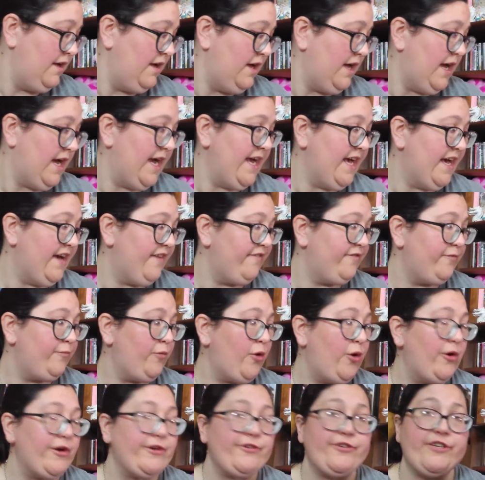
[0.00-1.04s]
I have
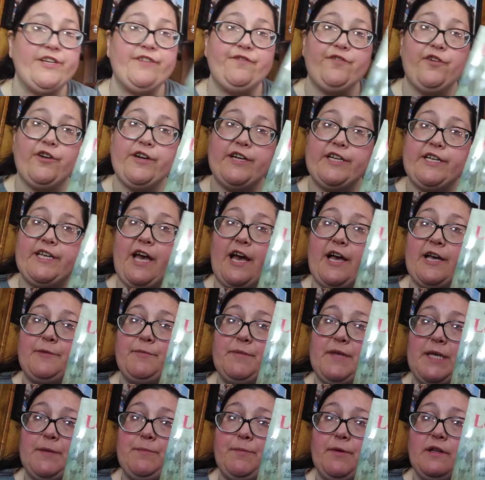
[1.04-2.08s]
Poetry for Young
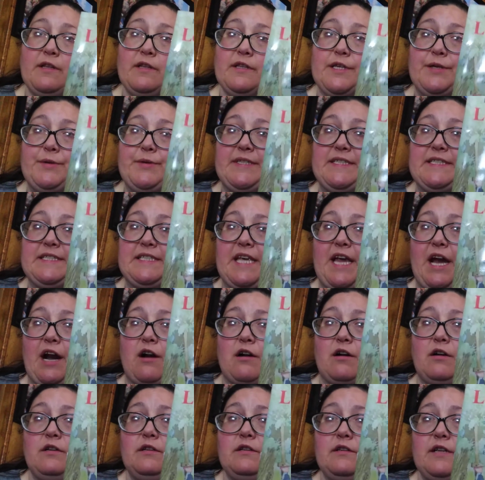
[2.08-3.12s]
People, Lewis
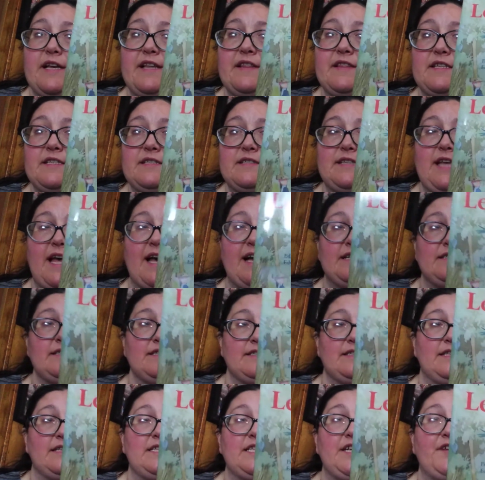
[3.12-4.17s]
Carroll, and this has
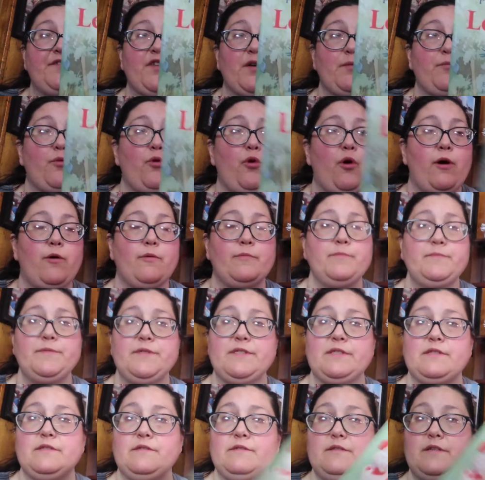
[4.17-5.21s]
the different
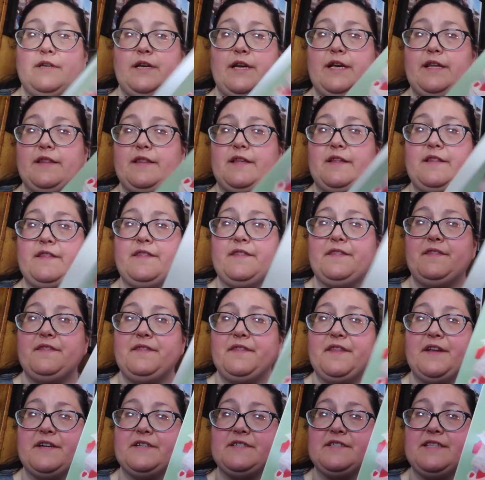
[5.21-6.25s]
poems, and then
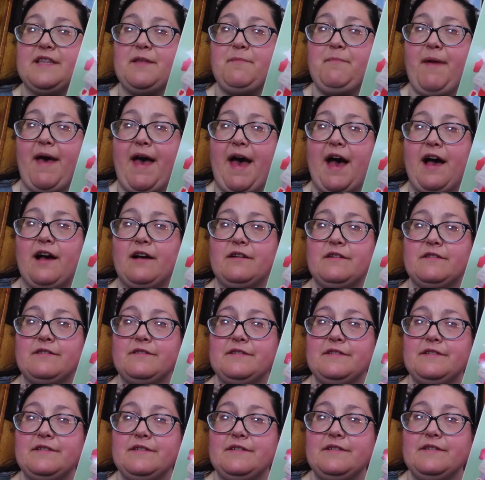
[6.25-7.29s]
there's the back,
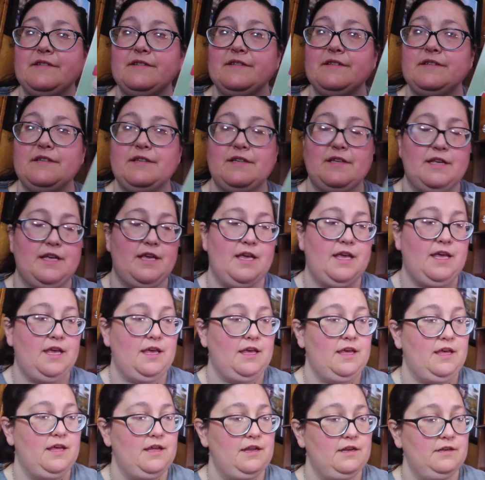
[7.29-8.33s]

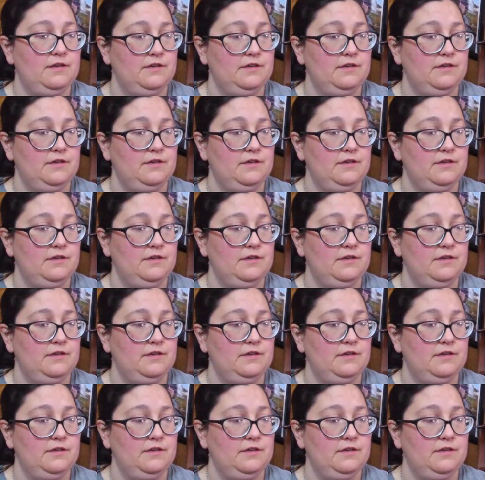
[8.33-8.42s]
and